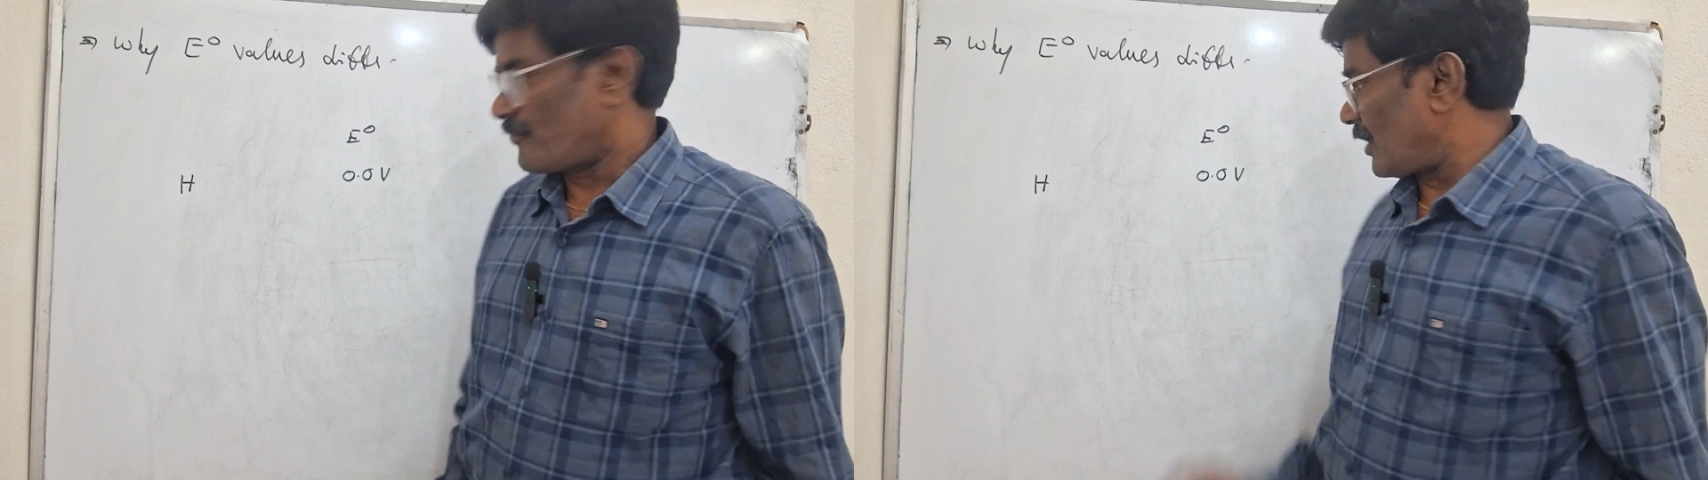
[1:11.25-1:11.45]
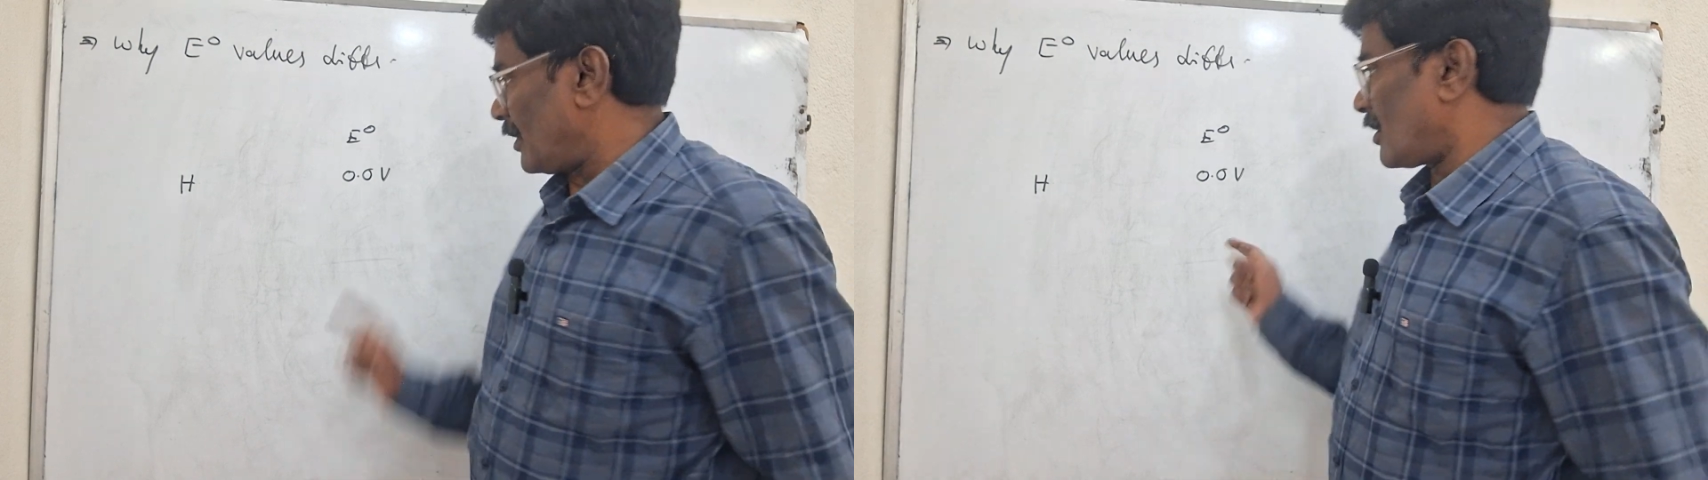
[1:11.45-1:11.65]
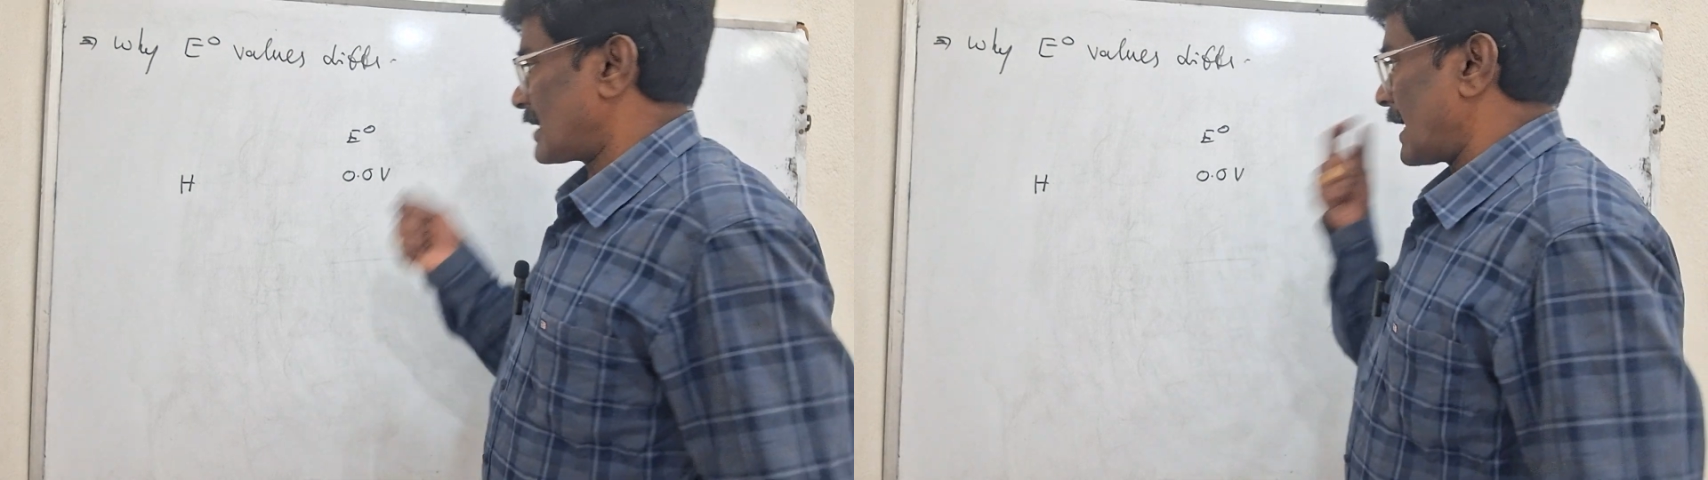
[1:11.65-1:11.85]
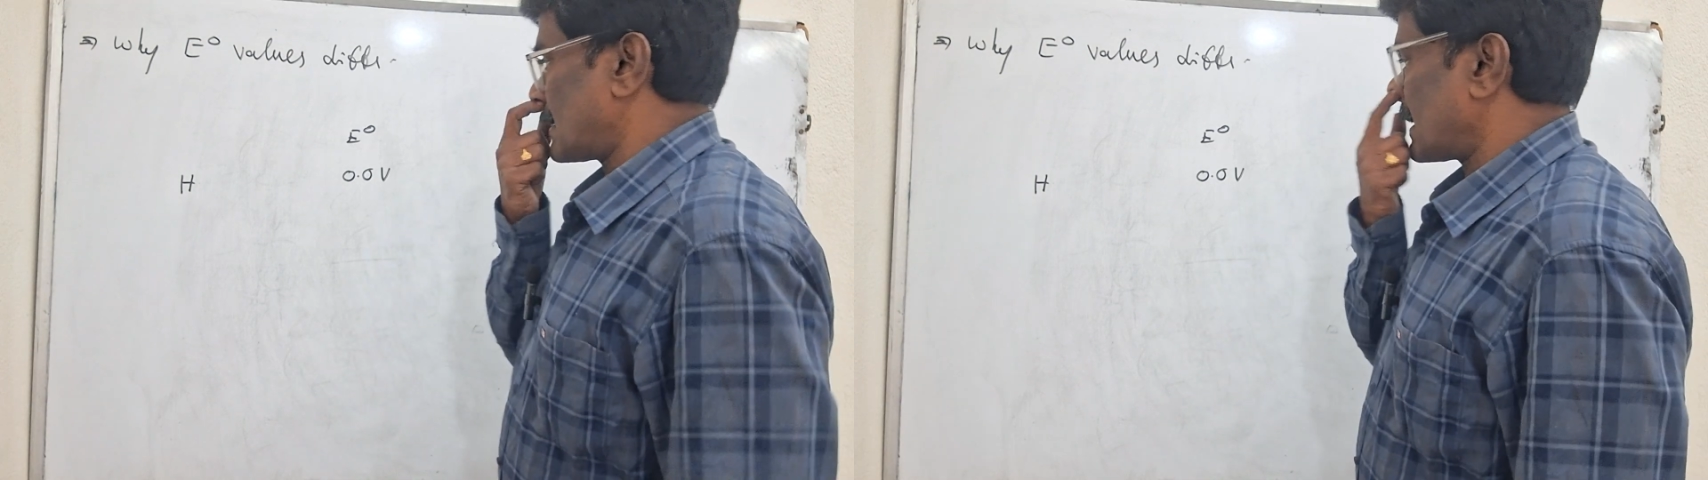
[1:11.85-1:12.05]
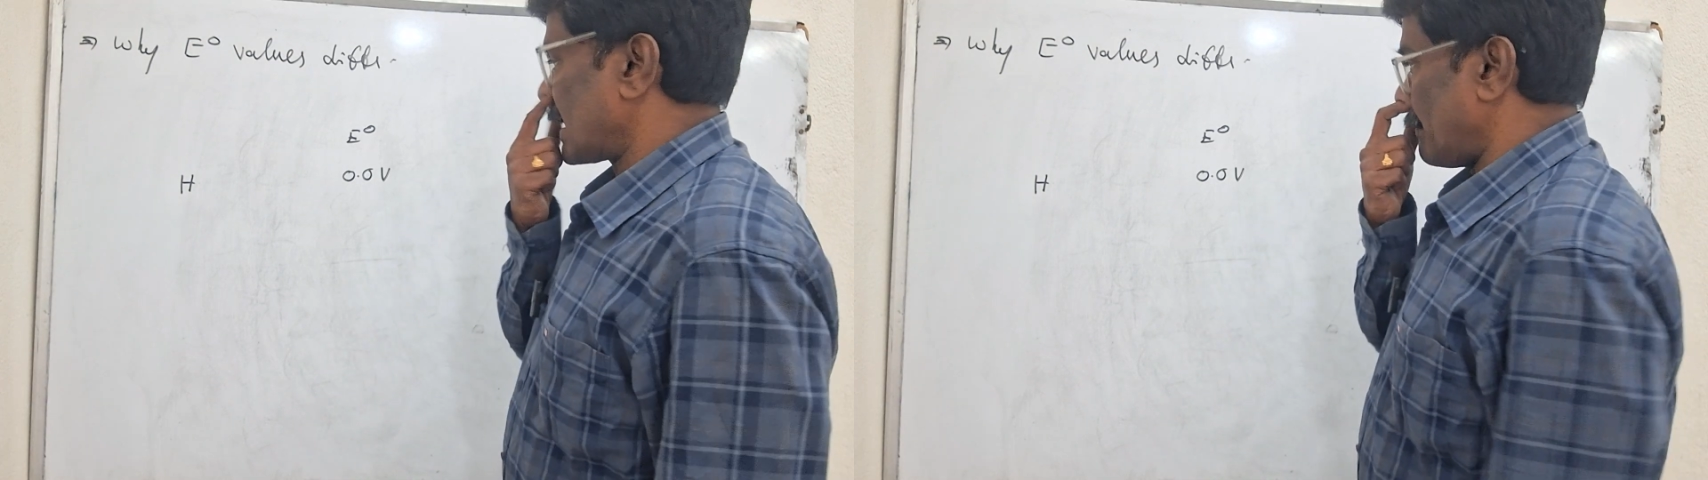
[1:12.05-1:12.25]
We know
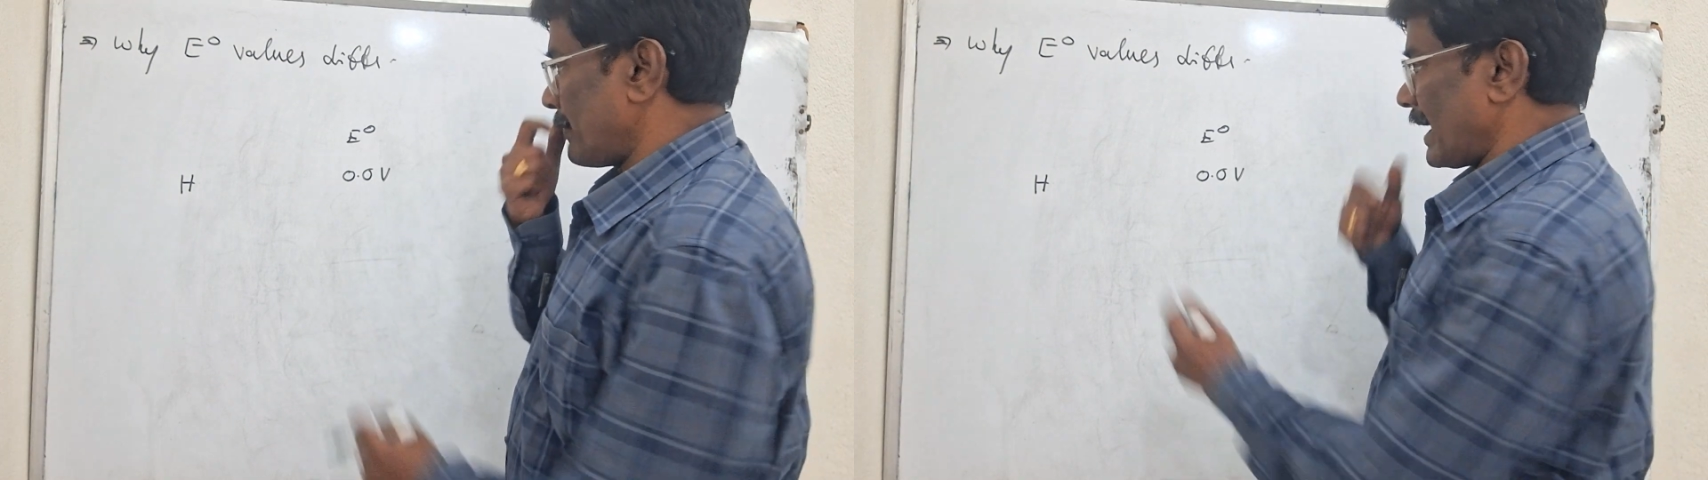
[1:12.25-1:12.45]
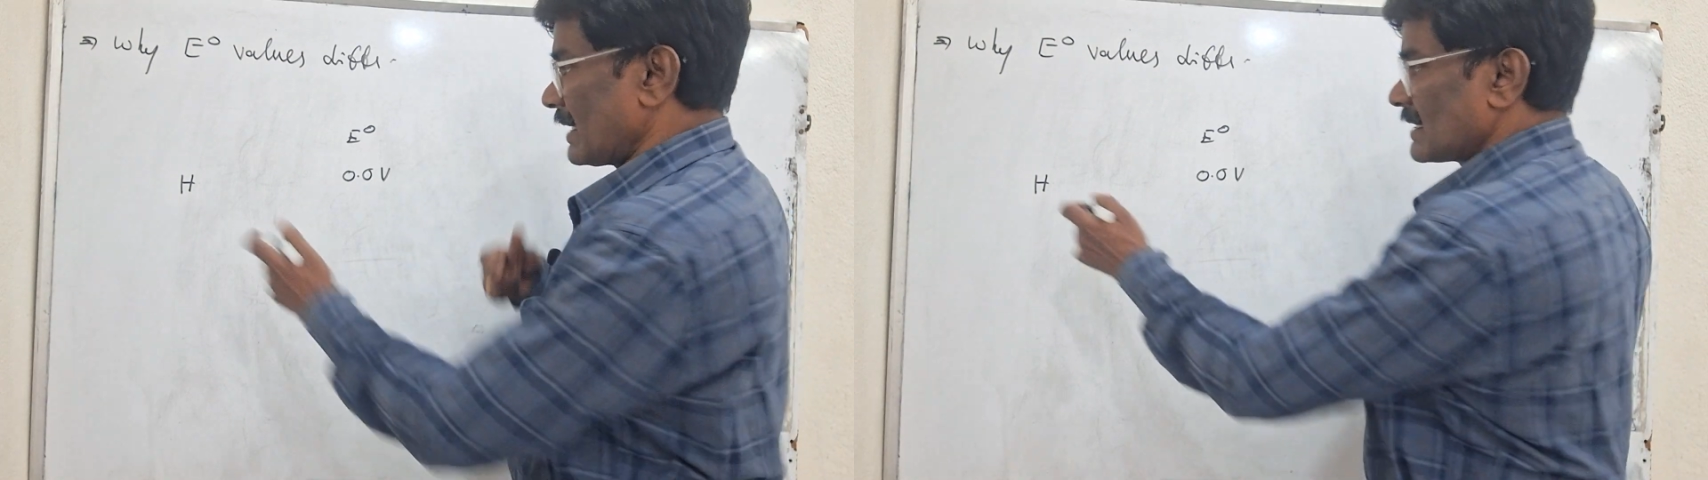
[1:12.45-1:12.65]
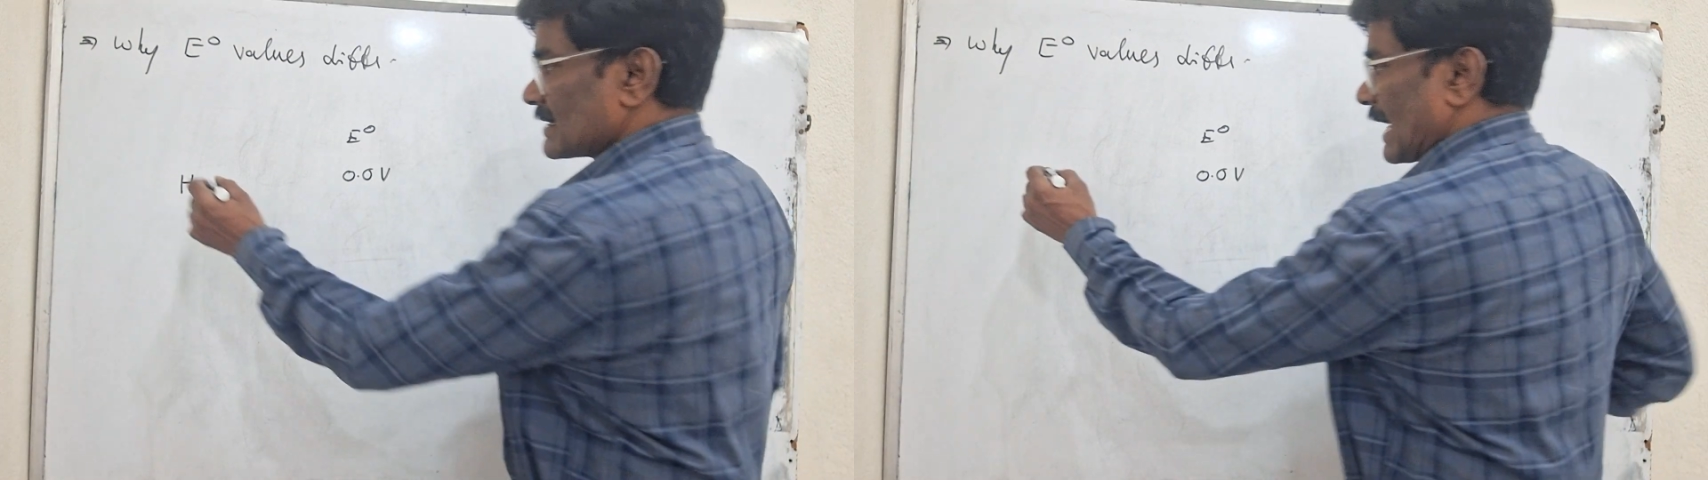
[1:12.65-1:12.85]
that. Comparing this